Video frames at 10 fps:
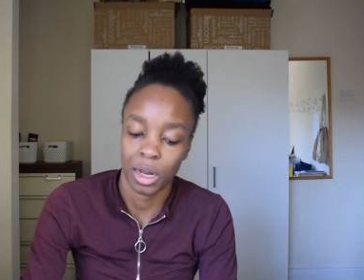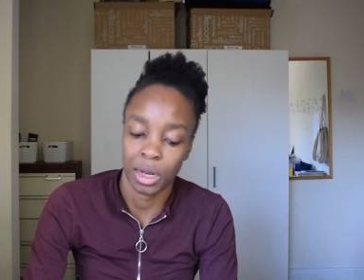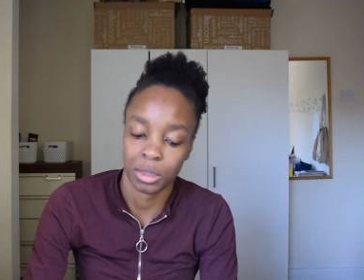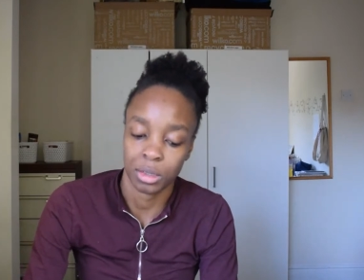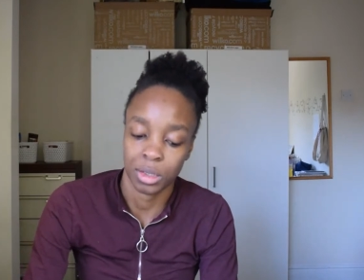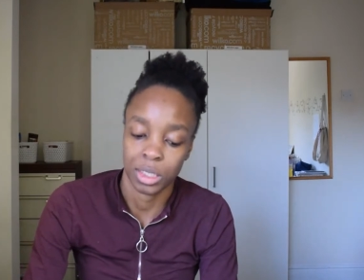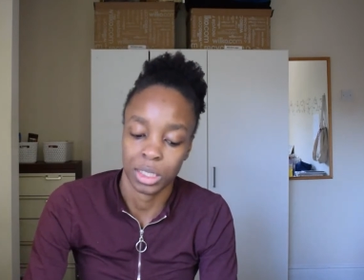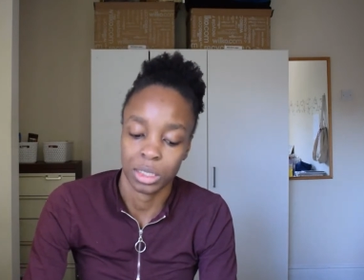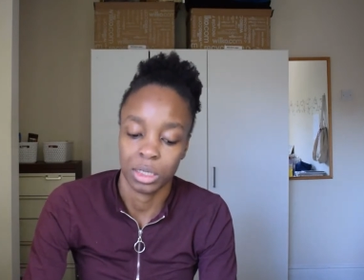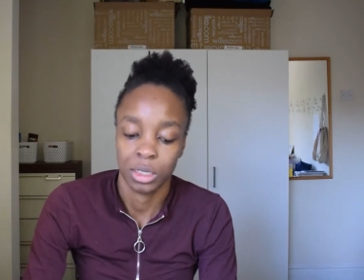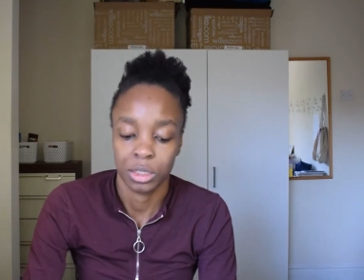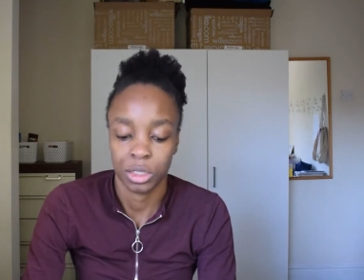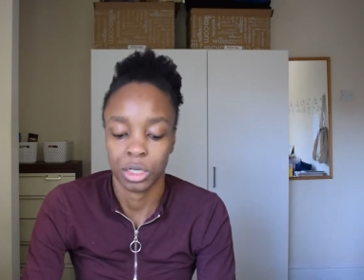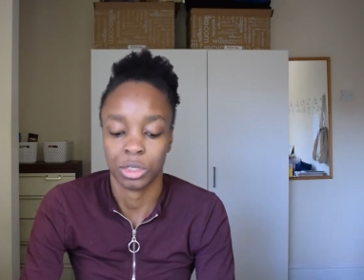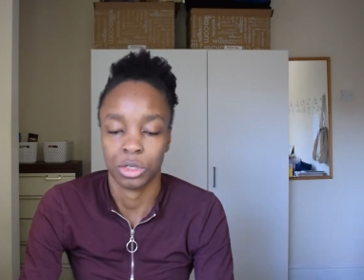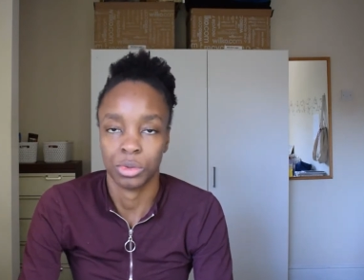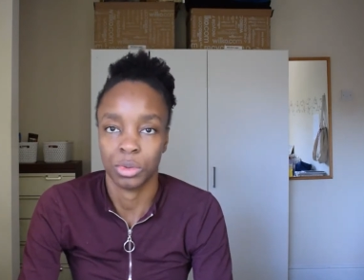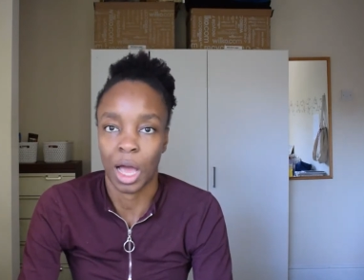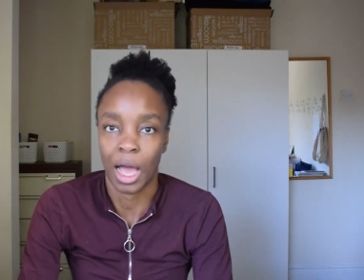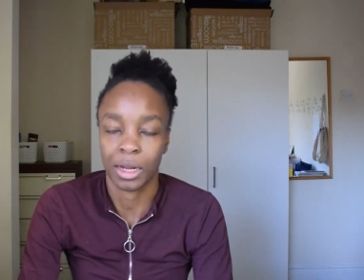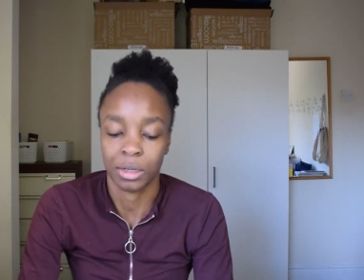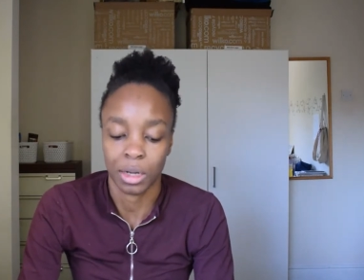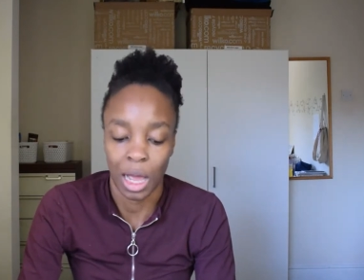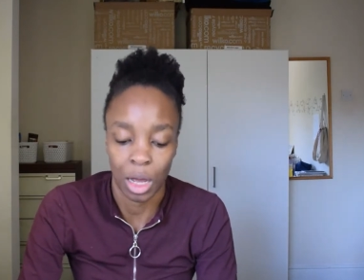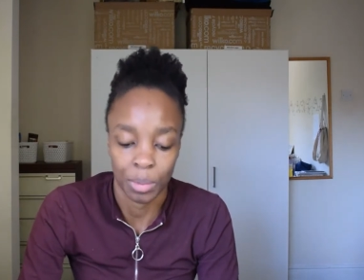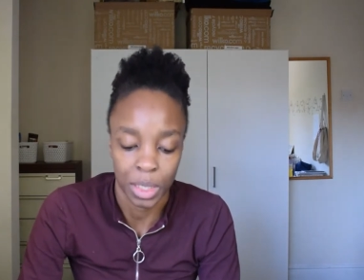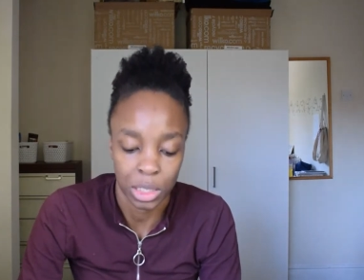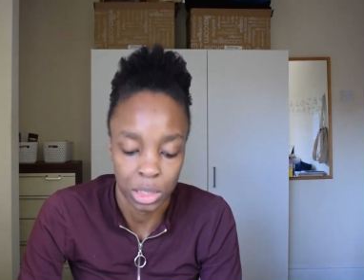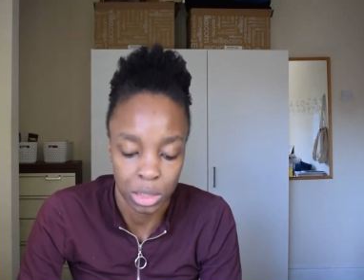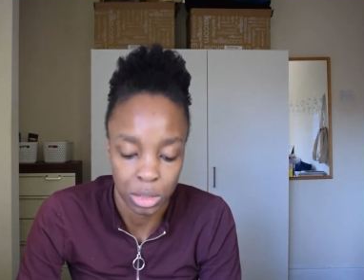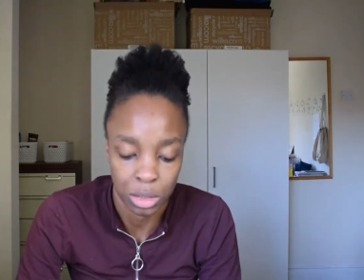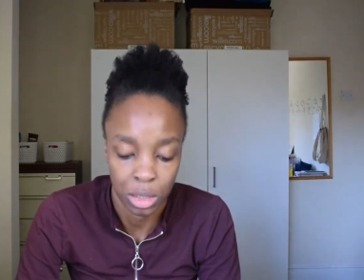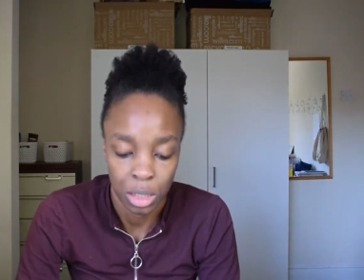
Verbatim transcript: SRT, GSU and outpatients.